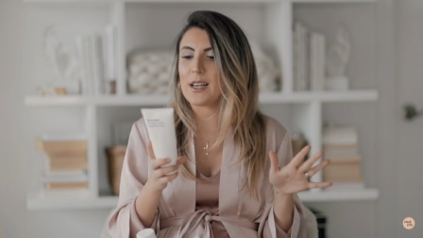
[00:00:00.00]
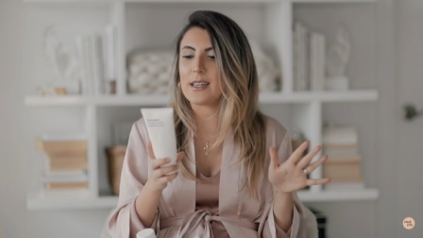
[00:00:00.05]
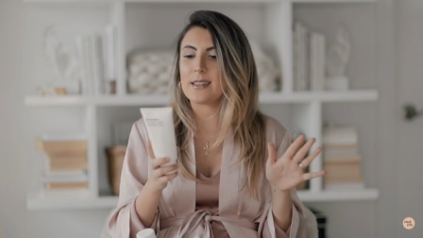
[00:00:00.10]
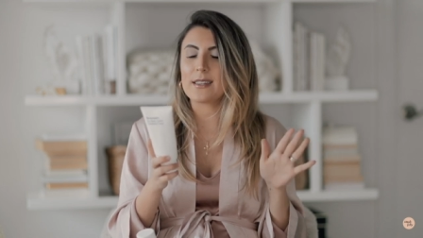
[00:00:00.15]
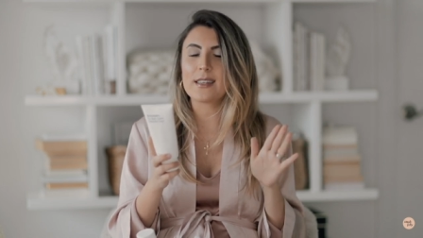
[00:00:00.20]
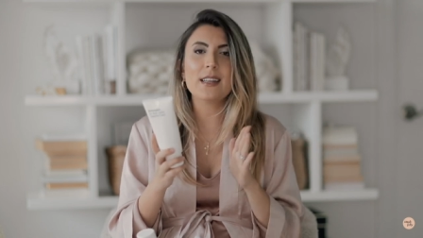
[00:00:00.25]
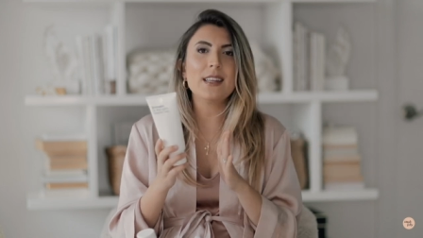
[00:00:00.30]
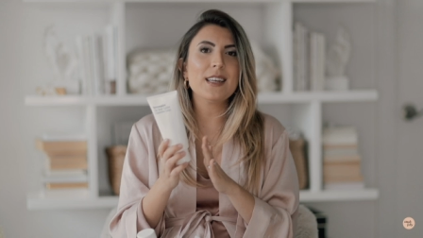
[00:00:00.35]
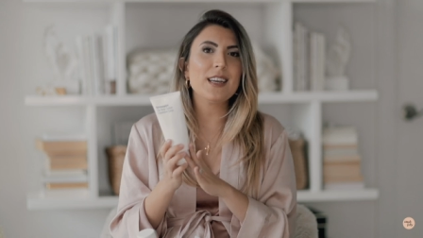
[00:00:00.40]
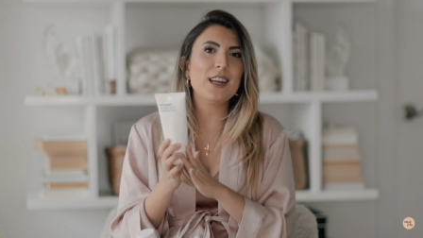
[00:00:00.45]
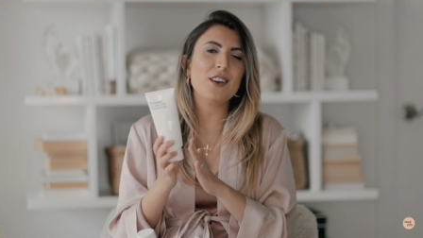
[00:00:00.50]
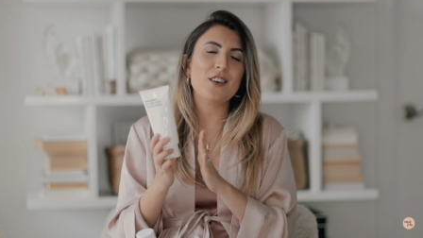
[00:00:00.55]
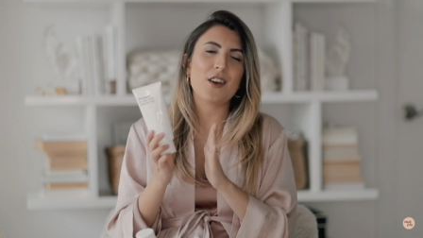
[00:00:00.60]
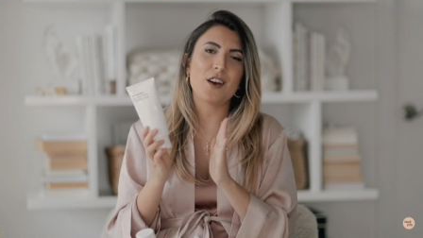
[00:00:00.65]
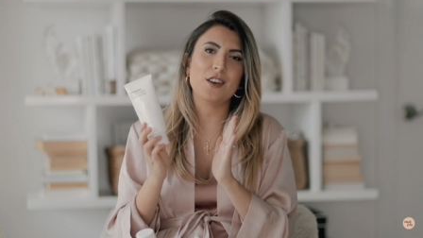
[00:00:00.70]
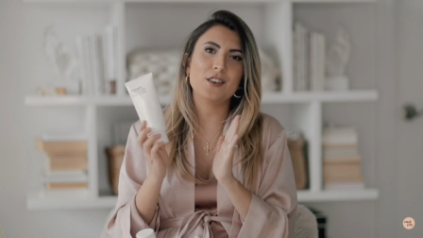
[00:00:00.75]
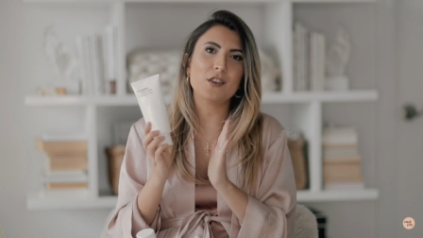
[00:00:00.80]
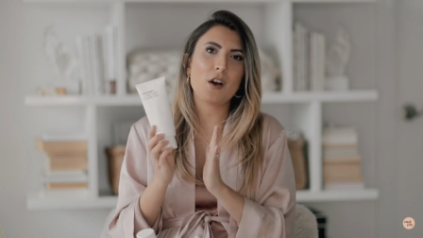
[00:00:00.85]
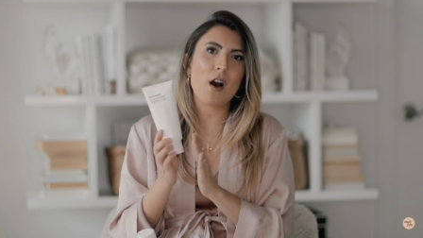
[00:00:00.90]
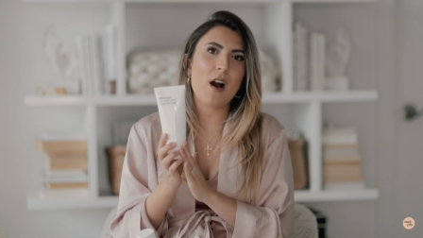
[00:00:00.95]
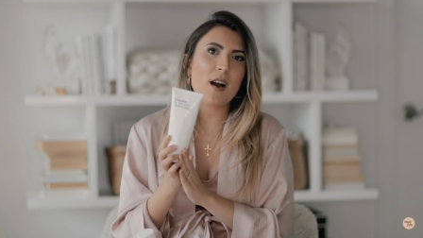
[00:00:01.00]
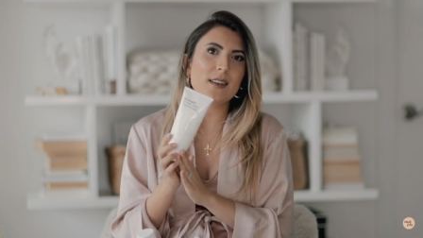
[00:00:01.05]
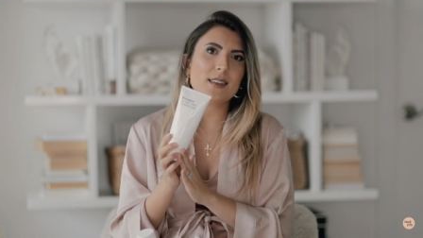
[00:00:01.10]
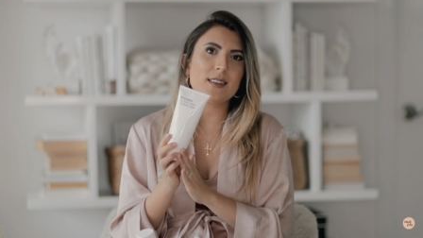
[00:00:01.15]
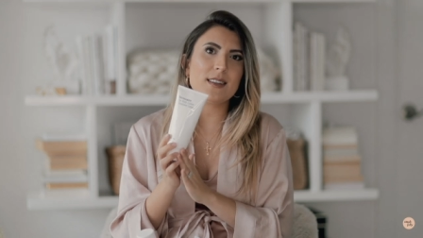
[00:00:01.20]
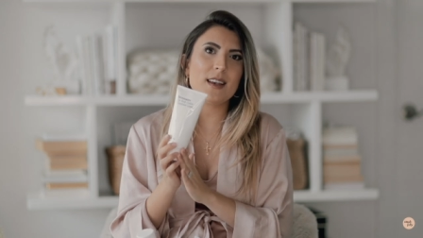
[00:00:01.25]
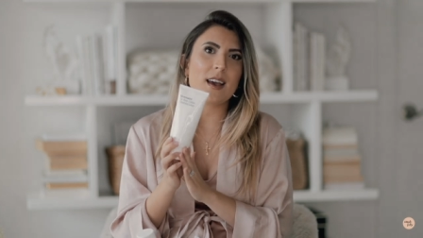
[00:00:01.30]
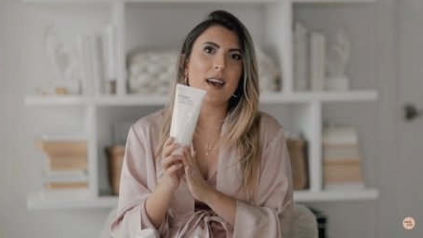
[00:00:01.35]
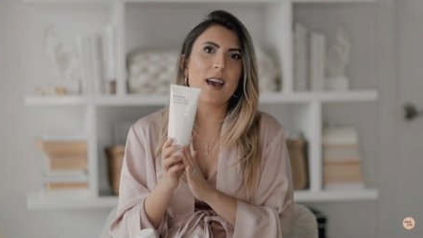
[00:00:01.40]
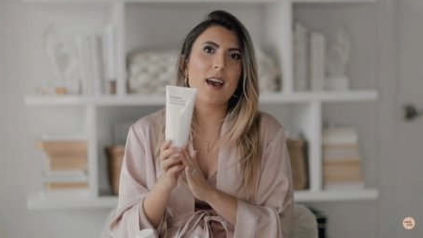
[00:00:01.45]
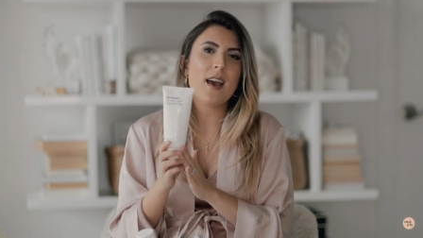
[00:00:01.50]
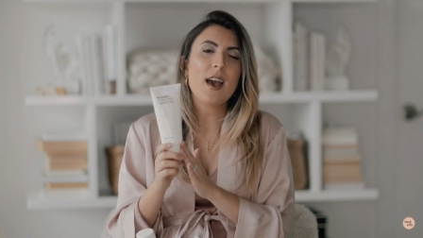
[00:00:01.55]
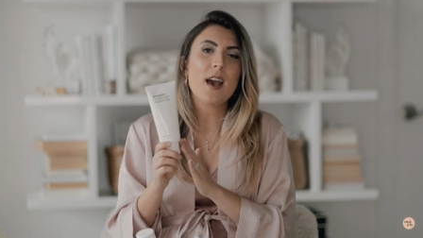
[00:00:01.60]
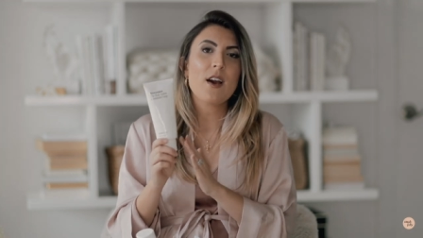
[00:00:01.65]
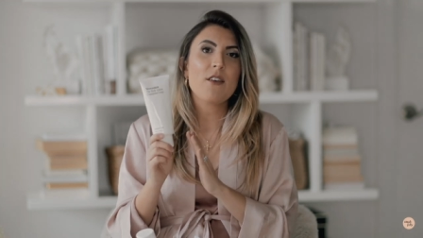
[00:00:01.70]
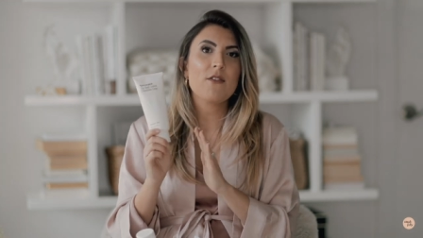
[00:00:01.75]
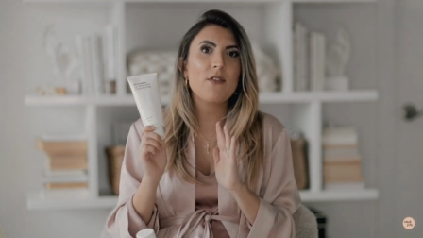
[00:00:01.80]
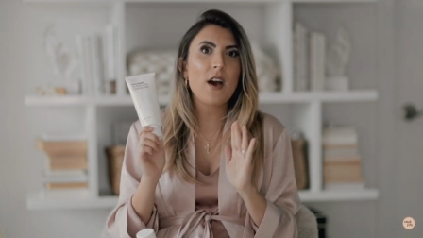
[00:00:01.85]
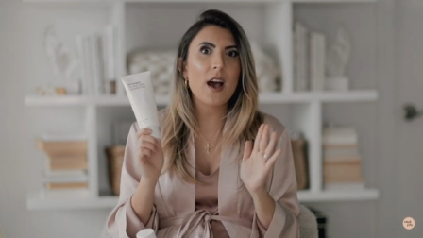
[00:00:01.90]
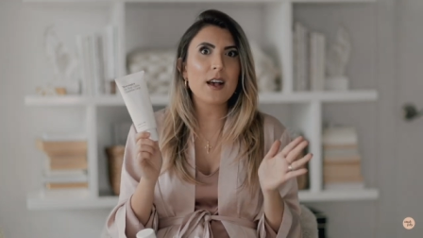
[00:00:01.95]
It's clean, non-toxic,
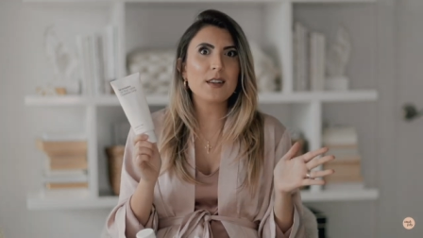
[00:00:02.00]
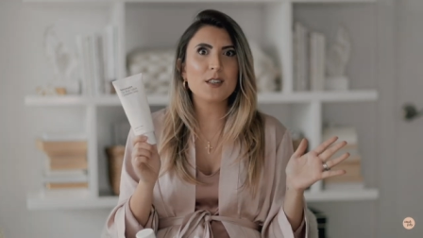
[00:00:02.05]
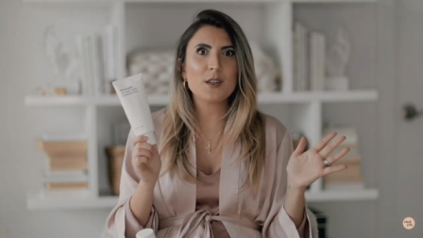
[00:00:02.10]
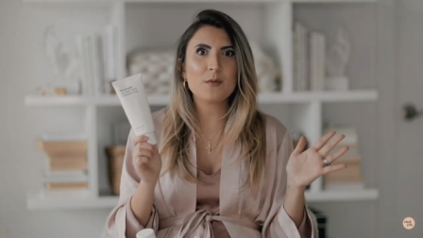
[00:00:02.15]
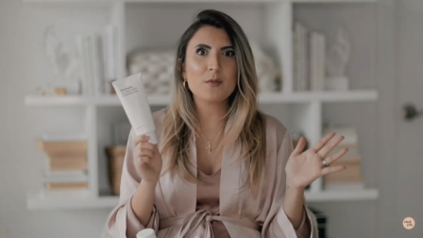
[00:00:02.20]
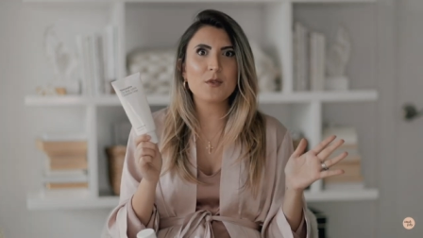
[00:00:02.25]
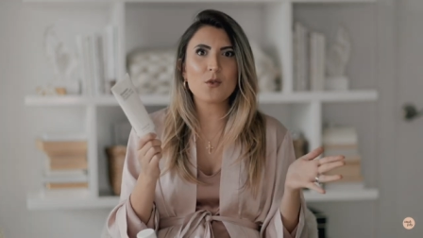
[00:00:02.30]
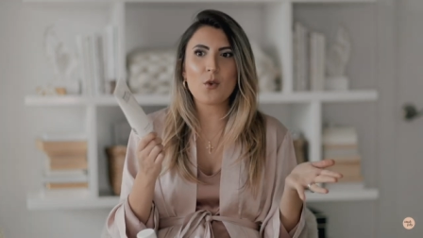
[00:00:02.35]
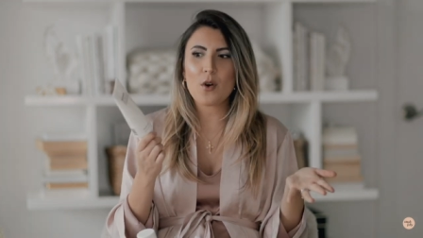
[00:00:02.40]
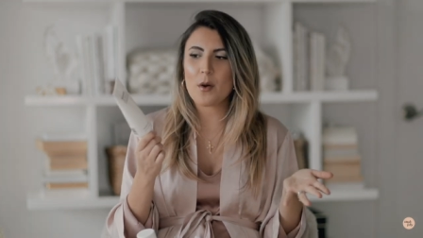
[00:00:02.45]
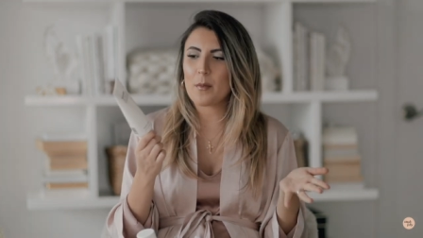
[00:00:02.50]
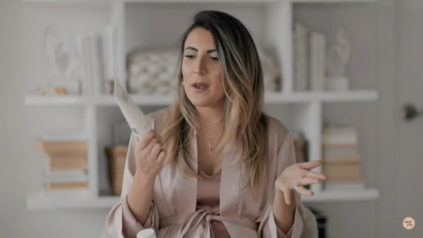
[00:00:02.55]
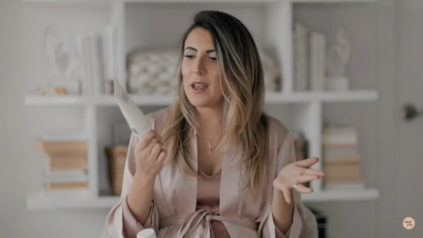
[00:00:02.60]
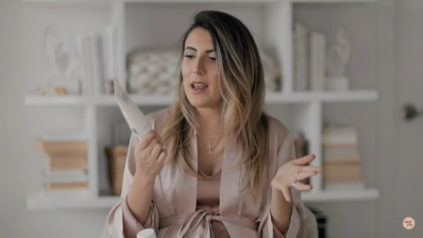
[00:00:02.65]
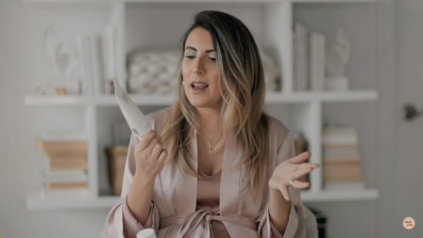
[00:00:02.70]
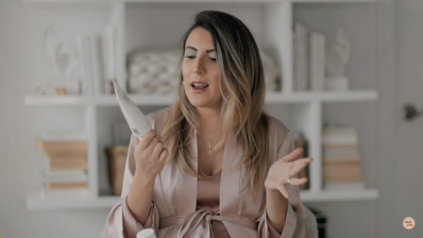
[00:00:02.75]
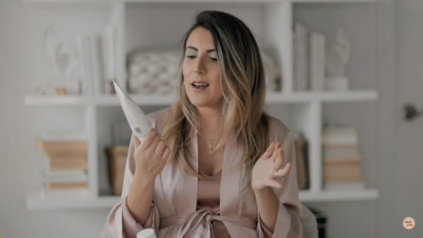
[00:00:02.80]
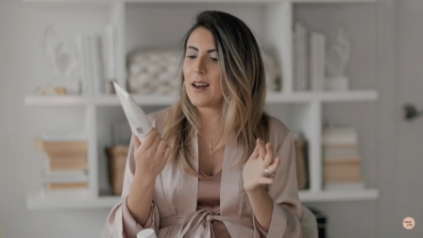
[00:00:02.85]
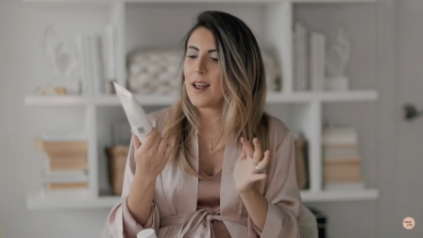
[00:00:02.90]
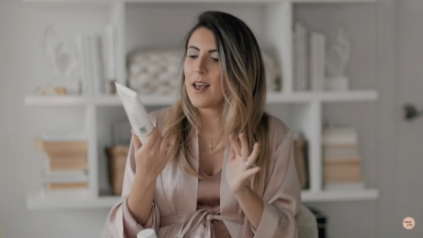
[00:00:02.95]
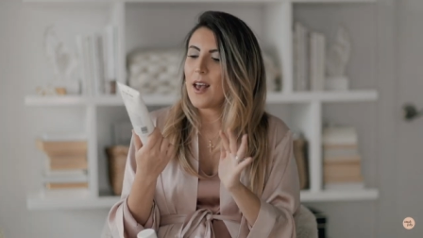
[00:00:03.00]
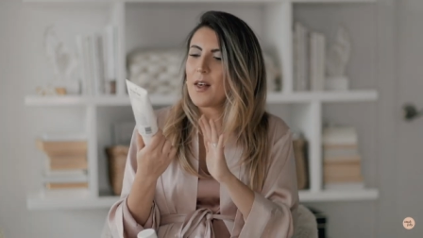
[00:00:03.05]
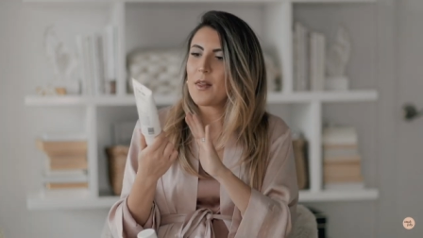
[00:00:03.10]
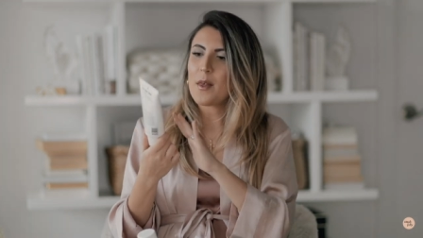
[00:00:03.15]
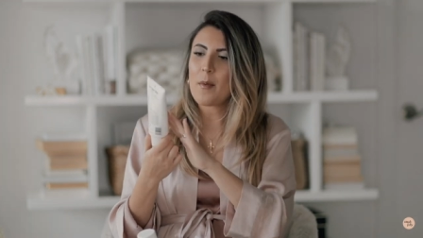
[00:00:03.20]
fast absorbing.